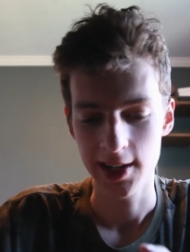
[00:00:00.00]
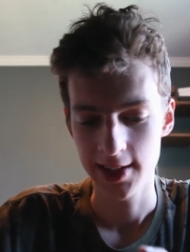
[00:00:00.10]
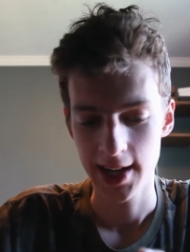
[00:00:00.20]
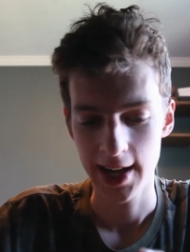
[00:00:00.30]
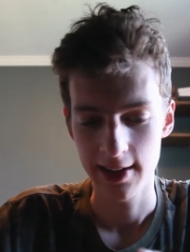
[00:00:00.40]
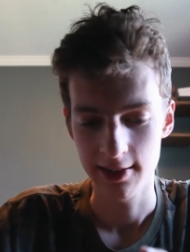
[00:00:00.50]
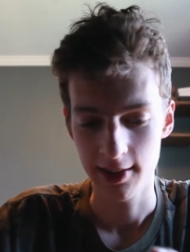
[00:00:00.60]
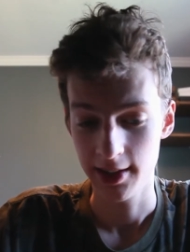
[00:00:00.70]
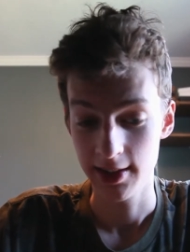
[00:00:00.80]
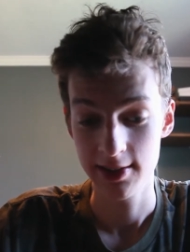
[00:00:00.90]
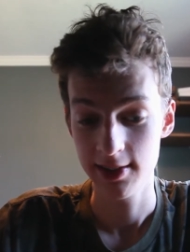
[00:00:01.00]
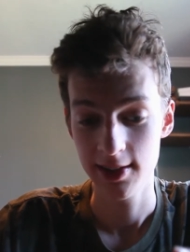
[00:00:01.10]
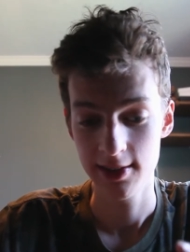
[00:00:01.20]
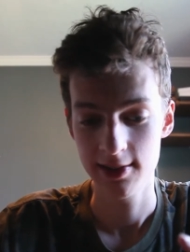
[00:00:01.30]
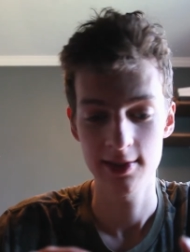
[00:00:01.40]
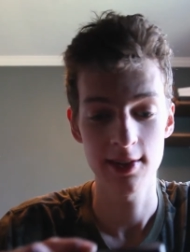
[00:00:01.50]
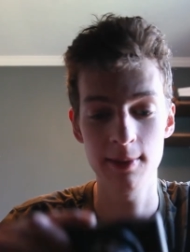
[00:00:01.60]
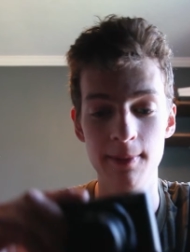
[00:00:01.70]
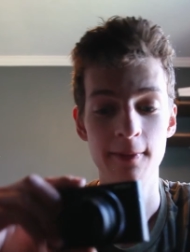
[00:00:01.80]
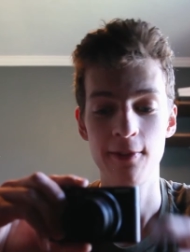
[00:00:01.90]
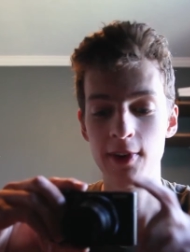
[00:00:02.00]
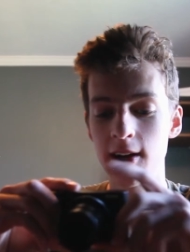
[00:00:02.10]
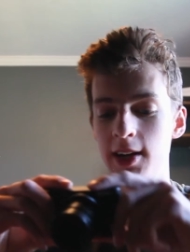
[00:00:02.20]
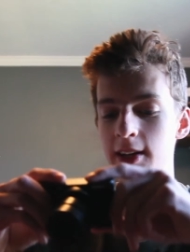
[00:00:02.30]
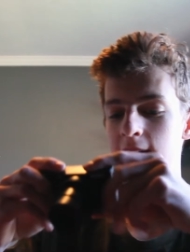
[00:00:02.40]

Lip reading: hand. Like, this is some freaking